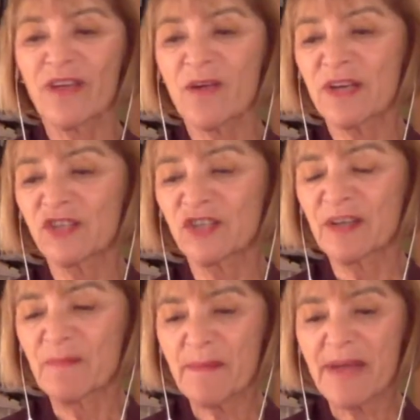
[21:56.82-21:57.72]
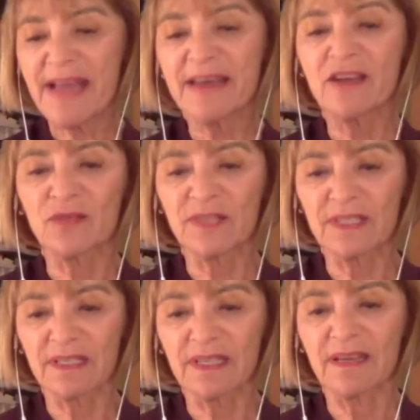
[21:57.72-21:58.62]
question. And my mind
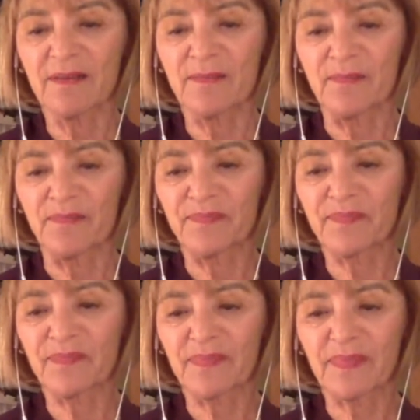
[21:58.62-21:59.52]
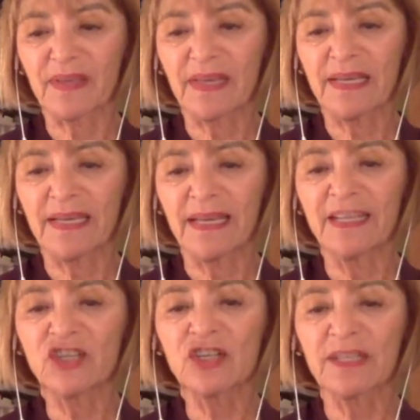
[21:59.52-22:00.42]
goes um,
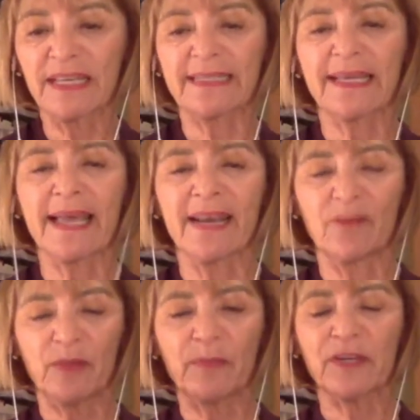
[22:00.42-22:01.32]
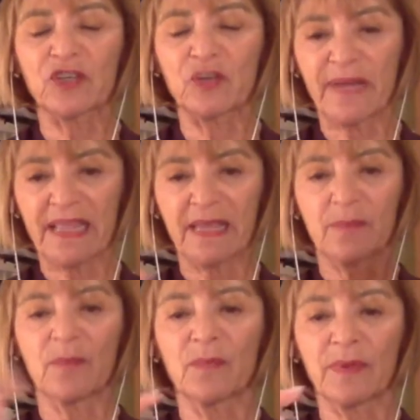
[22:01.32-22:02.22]
initially to kind of big picture, but I think
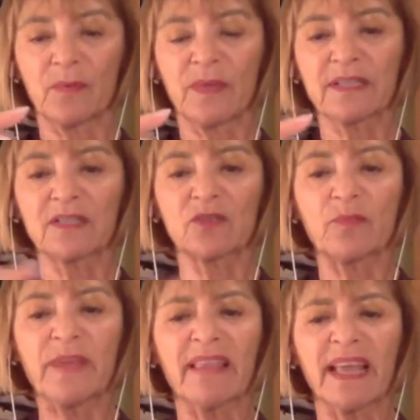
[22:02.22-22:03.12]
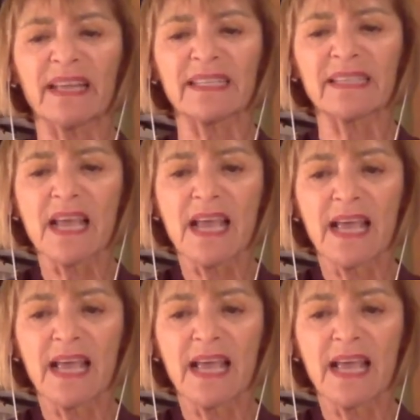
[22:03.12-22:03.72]
what we, we can zoom in then is mm-hmm.